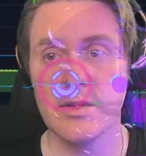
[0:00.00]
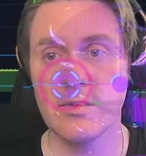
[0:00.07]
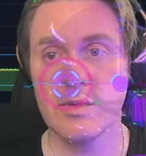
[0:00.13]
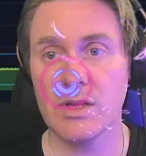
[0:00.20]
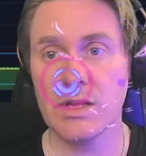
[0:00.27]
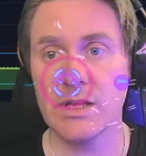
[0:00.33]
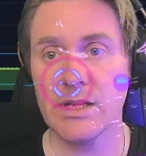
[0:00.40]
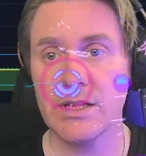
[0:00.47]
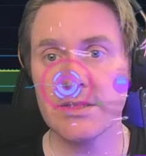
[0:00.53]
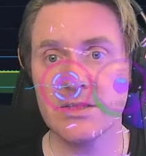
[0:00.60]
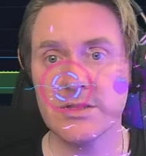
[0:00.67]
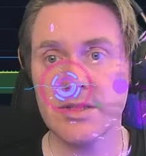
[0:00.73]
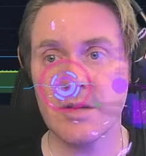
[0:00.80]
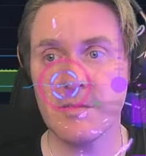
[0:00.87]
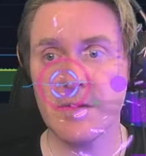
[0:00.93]
Well, ladies
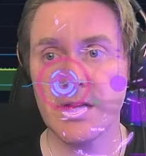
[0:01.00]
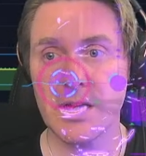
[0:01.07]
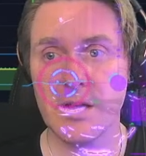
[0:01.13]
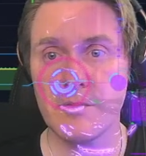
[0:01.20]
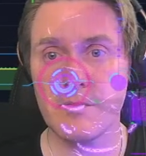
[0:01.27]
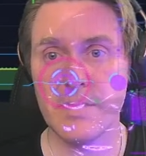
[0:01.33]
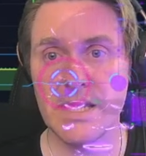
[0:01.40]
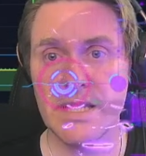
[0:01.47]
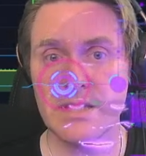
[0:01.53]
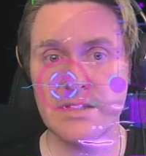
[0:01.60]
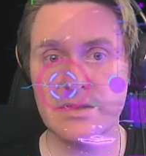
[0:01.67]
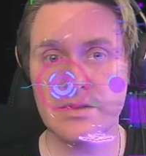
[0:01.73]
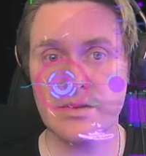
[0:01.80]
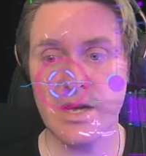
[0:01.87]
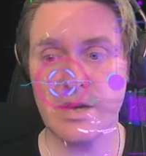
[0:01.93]
and gentlemen, I'm beat,
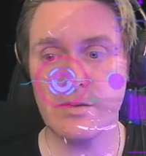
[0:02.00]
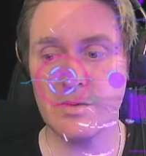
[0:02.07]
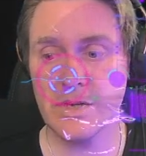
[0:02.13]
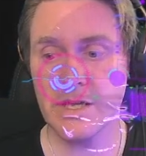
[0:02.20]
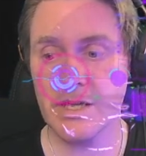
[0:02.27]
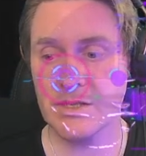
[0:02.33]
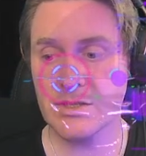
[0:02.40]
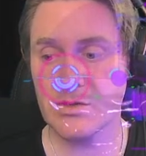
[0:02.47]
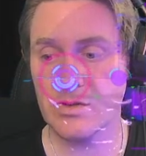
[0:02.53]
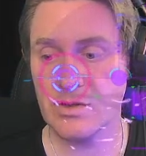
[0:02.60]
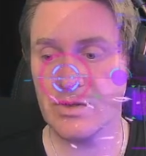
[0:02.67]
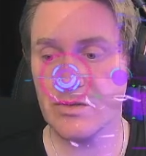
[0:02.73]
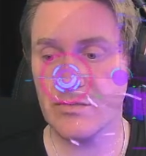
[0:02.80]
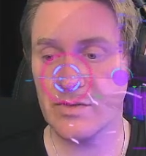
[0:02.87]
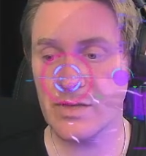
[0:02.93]
so I will catch you
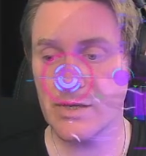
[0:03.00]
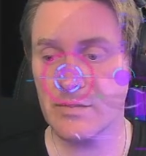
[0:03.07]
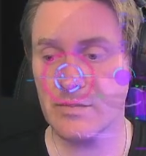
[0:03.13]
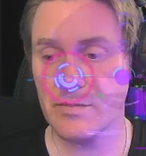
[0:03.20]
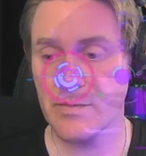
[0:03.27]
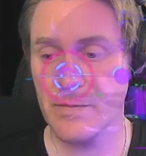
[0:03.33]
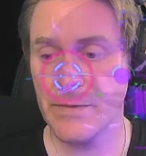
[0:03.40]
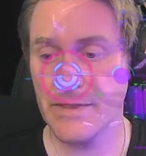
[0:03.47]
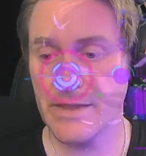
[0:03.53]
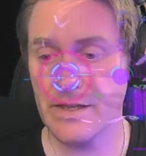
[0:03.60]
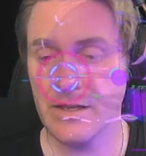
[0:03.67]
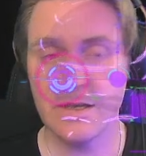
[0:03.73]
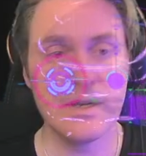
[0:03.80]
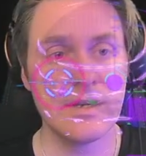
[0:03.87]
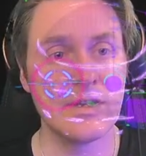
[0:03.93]
on the flip.
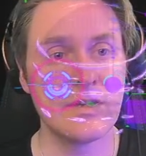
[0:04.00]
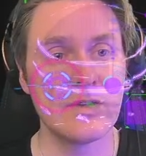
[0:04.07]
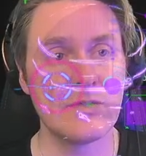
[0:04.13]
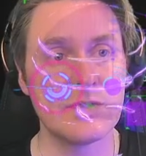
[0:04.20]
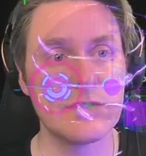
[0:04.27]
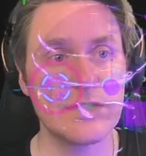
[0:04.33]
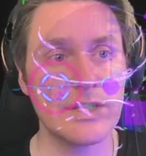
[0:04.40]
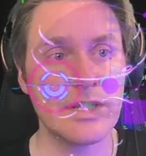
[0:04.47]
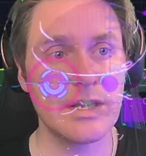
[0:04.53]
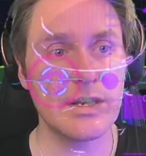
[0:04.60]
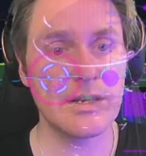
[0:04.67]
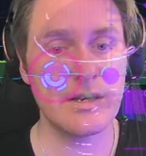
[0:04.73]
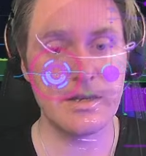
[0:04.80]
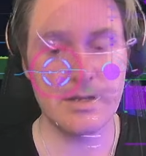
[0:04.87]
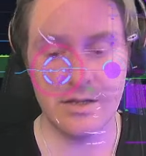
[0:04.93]
Once again,